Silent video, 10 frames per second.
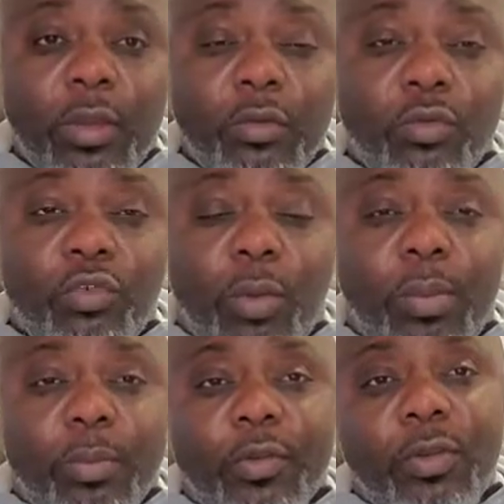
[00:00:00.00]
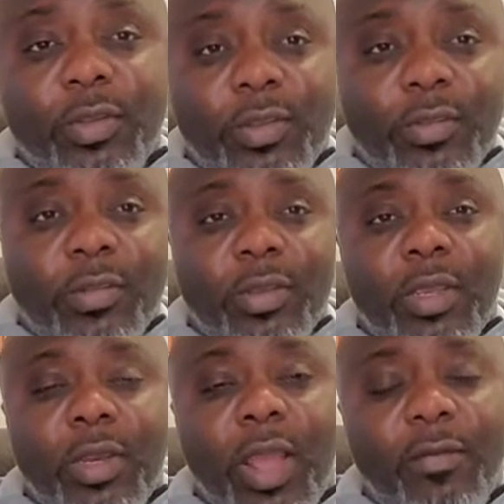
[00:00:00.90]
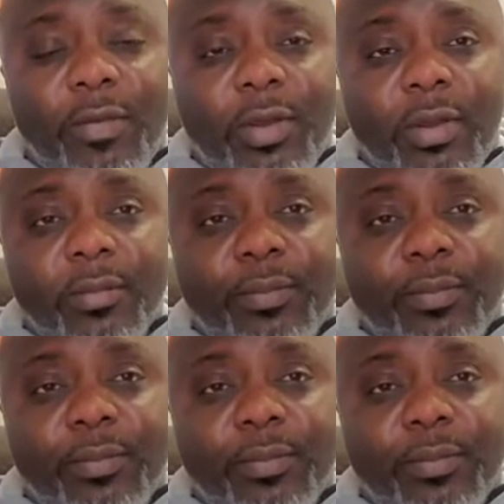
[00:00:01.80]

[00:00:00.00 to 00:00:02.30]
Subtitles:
to job opportunities in Africa.